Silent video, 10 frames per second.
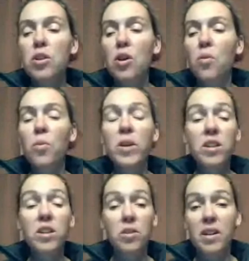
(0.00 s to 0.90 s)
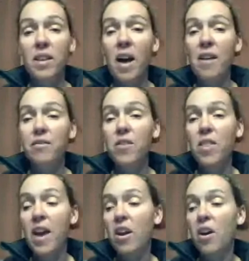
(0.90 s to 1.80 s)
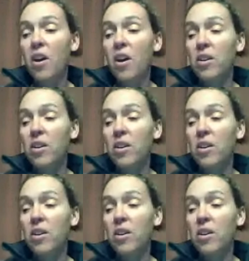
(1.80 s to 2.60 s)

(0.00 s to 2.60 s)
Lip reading: So we use it a lot for that also.